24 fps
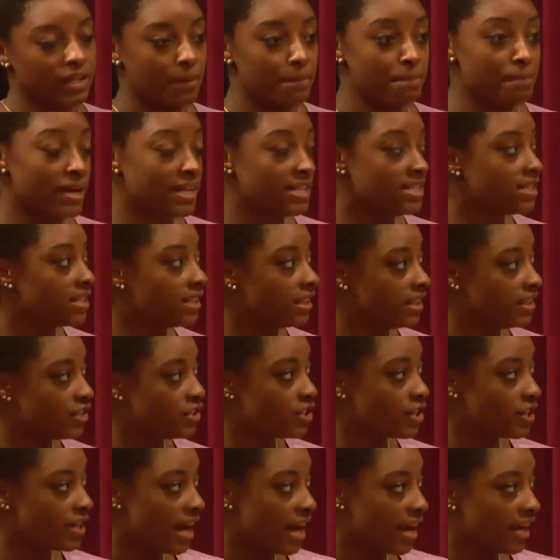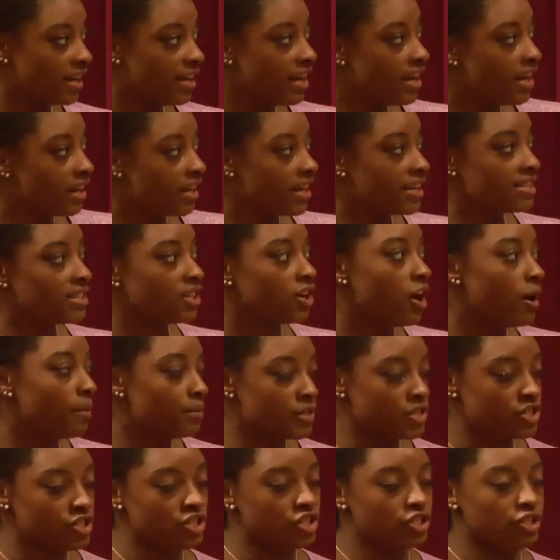mentally, so that, because in
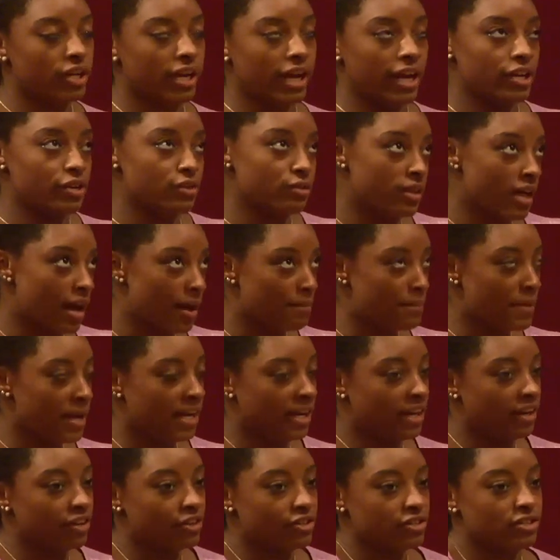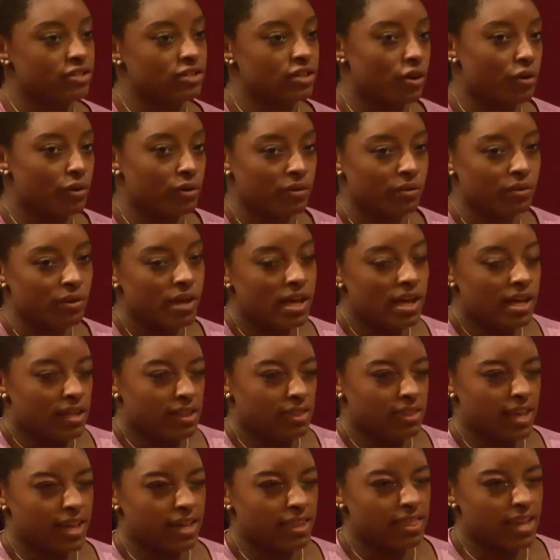competition you can't do that many or so
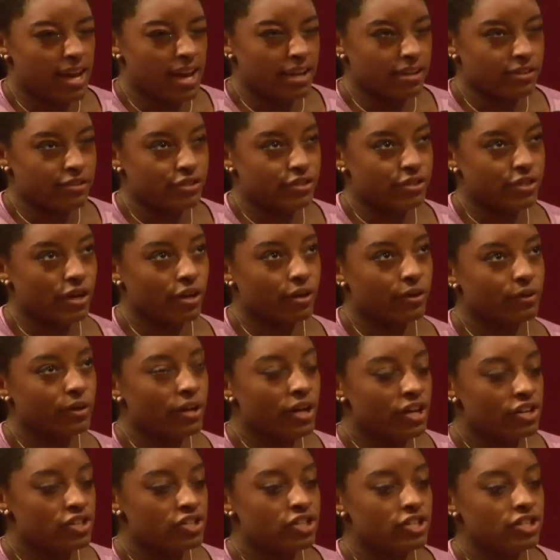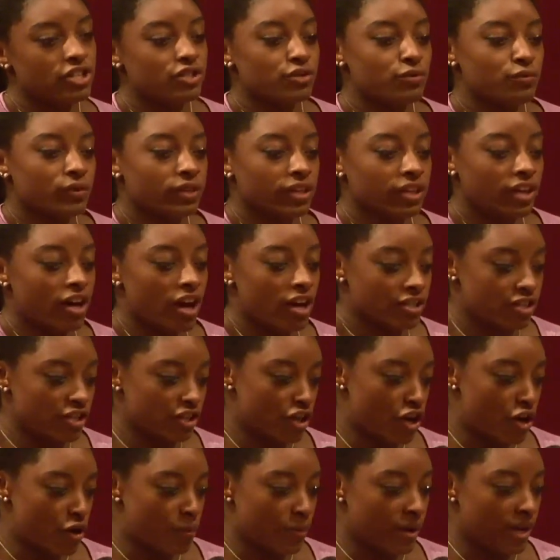like that. So she just really got to
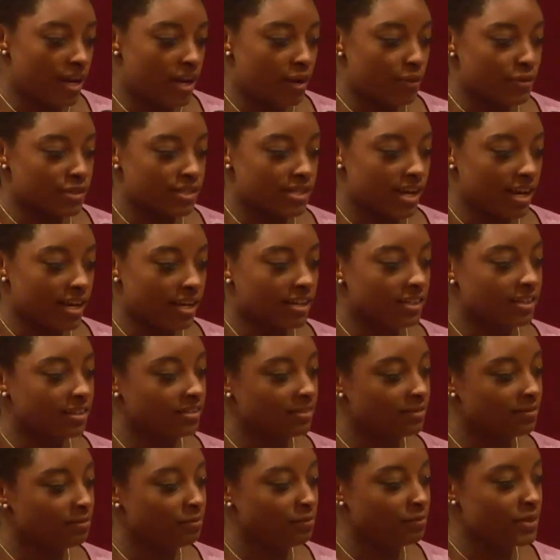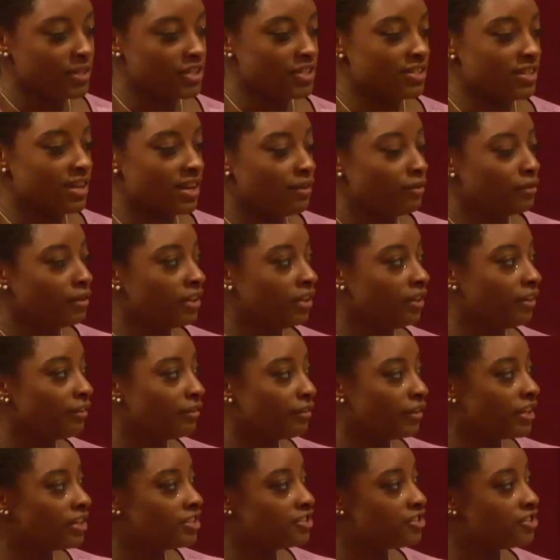know me, and it was like, we just had a really good
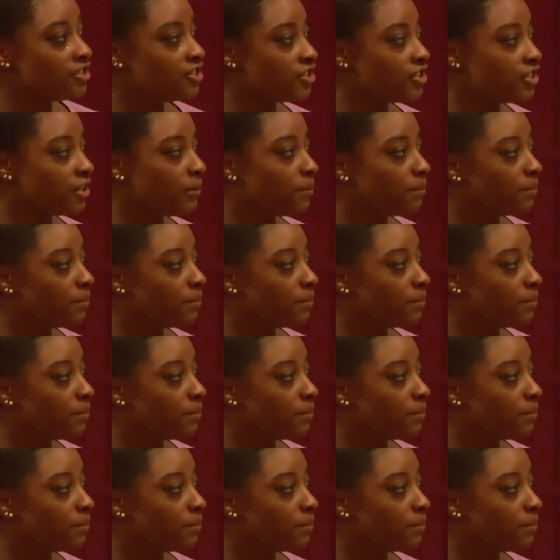relationship.